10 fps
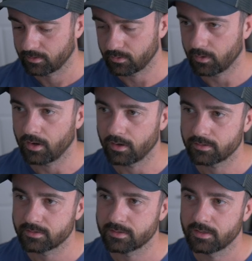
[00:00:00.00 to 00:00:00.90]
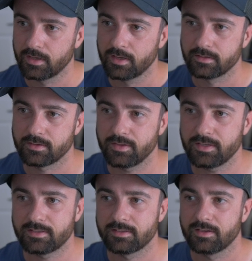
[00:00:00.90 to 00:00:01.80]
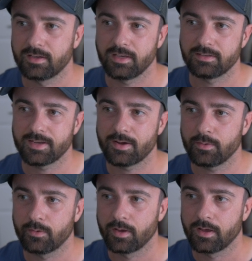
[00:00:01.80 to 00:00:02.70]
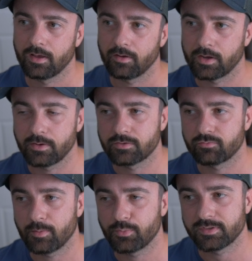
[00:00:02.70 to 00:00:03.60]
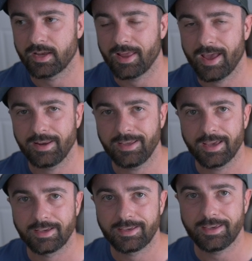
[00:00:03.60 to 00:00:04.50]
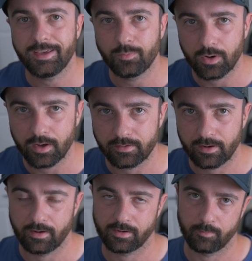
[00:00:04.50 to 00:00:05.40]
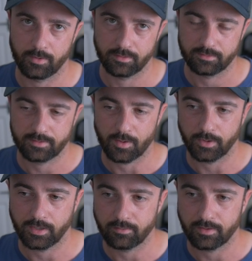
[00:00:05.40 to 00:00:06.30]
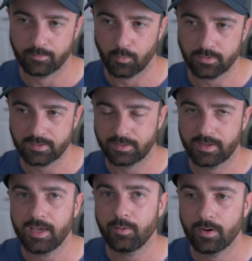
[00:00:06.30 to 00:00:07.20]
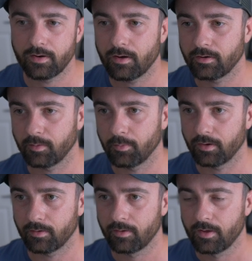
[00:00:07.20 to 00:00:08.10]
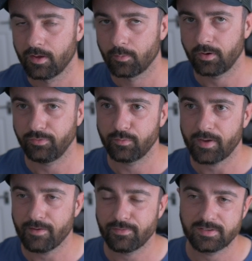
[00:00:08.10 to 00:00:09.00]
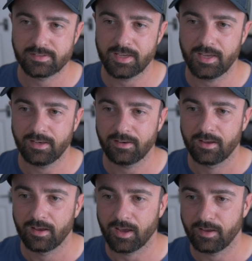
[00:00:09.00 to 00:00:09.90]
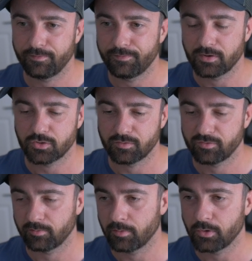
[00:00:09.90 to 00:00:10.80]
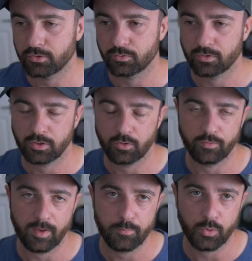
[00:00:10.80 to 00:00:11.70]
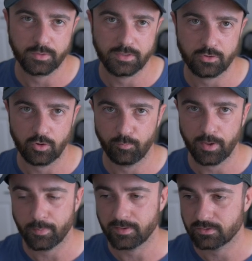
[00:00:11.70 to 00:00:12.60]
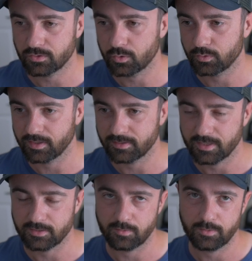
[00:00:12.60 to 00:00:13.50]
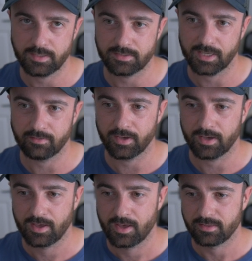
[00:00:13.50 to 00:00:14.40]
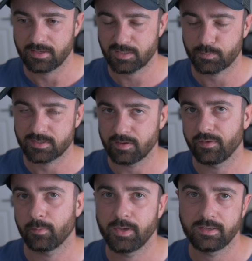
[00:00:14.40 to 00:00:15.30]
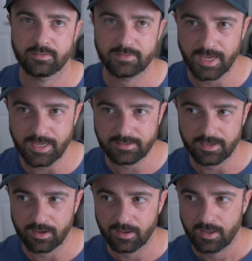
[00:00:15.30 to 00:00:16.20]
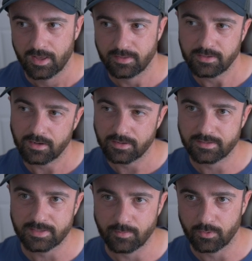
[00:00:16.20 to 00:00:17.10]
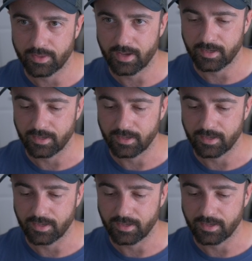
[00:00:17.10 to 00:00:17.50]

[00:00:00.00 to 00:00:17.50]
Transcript: kwargs. So this is now going to represent any keyword arguments that we give it. But what's a keyword argument? Well, if you've ever seen a function from a module that you've imported or you've pip installed and it says you need to give it this specific piece of data, then you'll understand what that